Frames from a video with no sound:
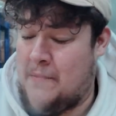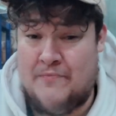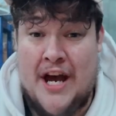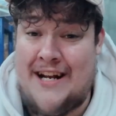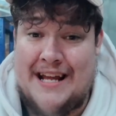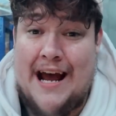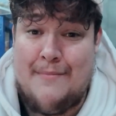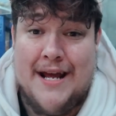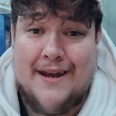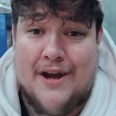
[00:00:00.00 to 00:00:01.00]
they're damn
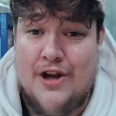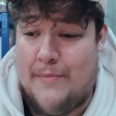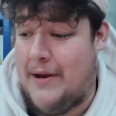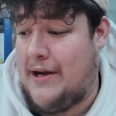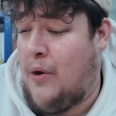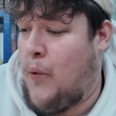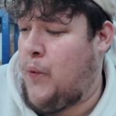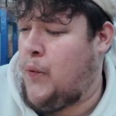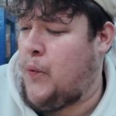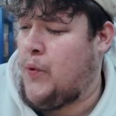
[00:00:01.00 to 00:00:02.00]
near good at being.
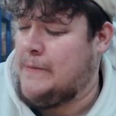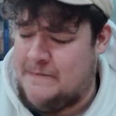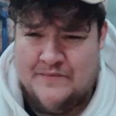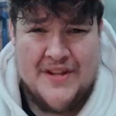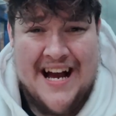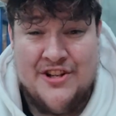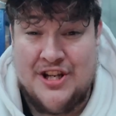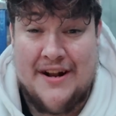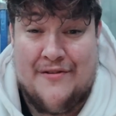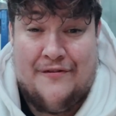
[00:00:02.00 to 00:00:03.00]
That
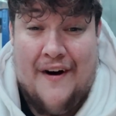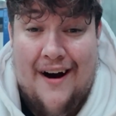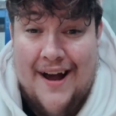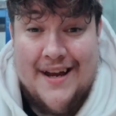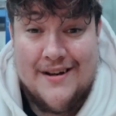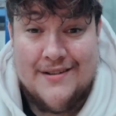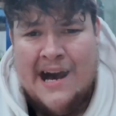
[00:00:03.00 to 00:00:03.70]
shit's fire.